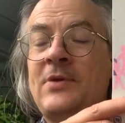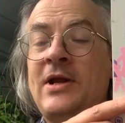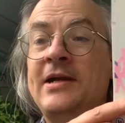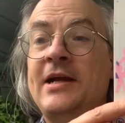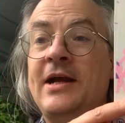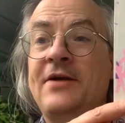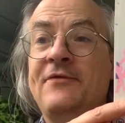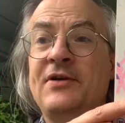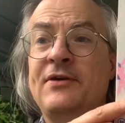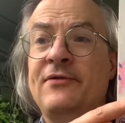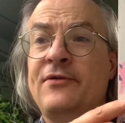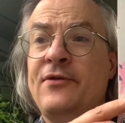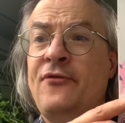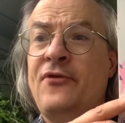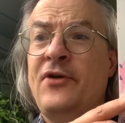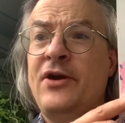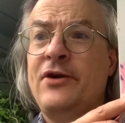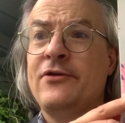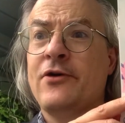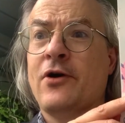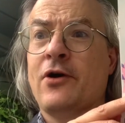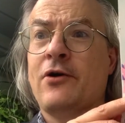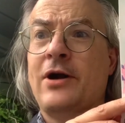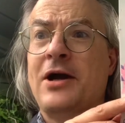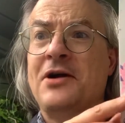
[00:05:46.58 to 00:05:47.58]
you have a fear
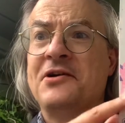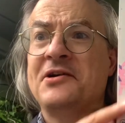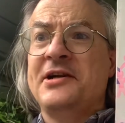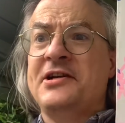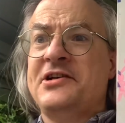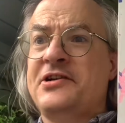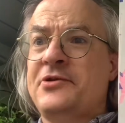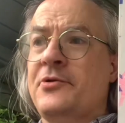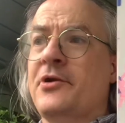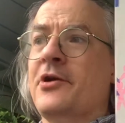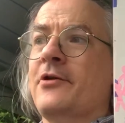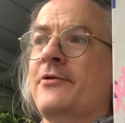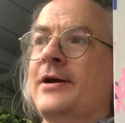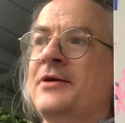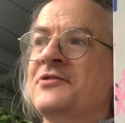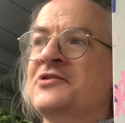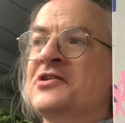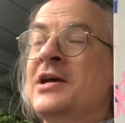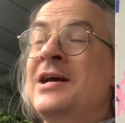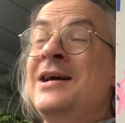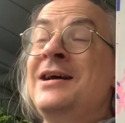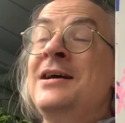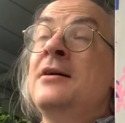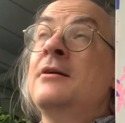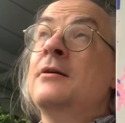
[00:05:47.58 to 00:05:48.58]
of crowd, an issue with crowds,
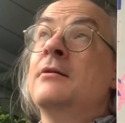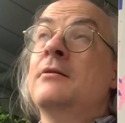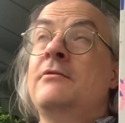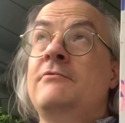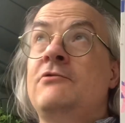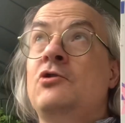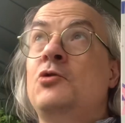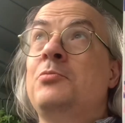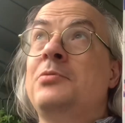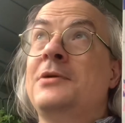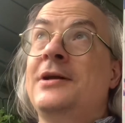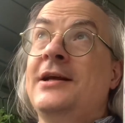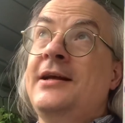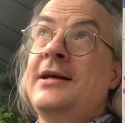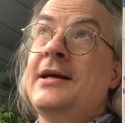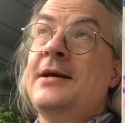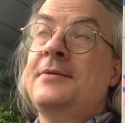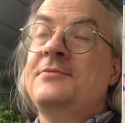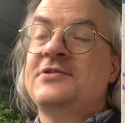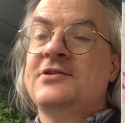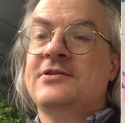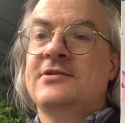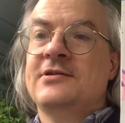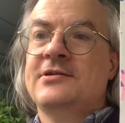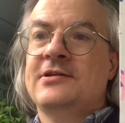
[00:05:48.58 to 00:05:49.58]
role-playing
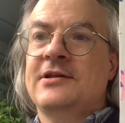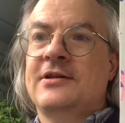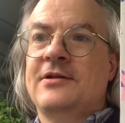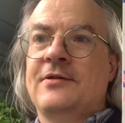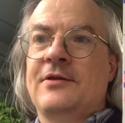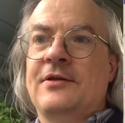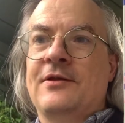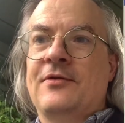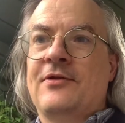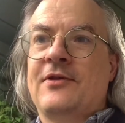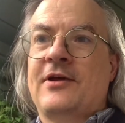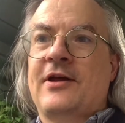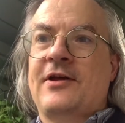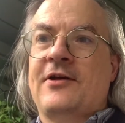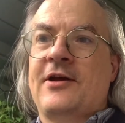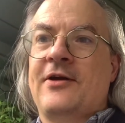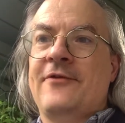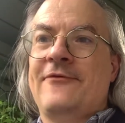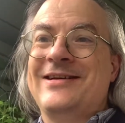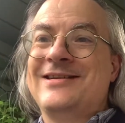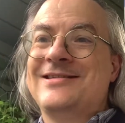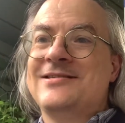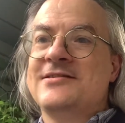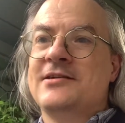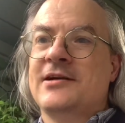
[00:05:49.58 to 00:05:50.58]
games,
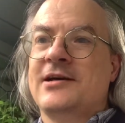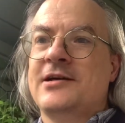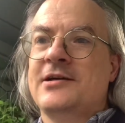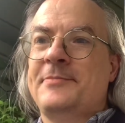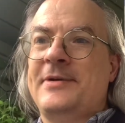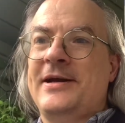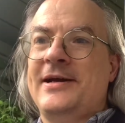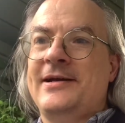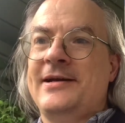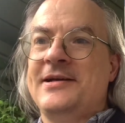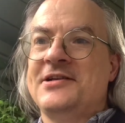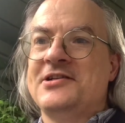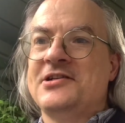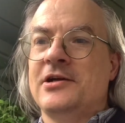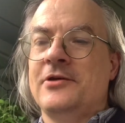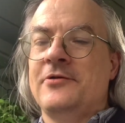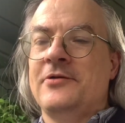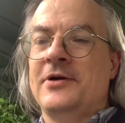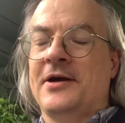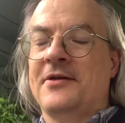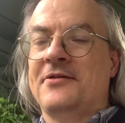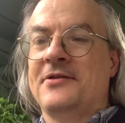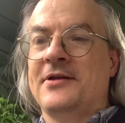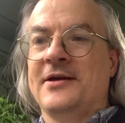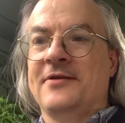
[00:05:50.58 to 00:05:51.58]
conventions are going to be an issue,
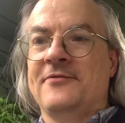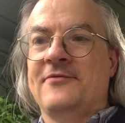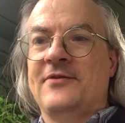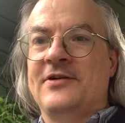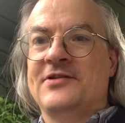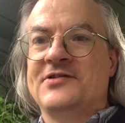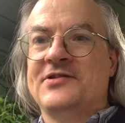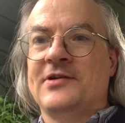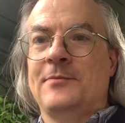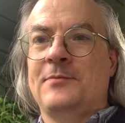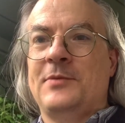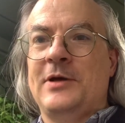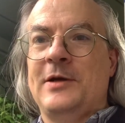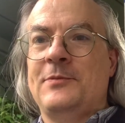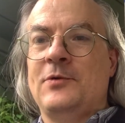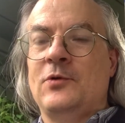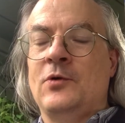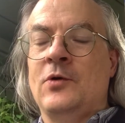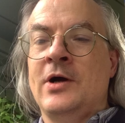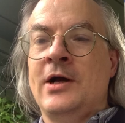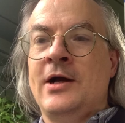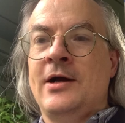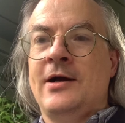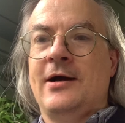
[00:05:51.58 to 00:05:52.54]
I think, for some people.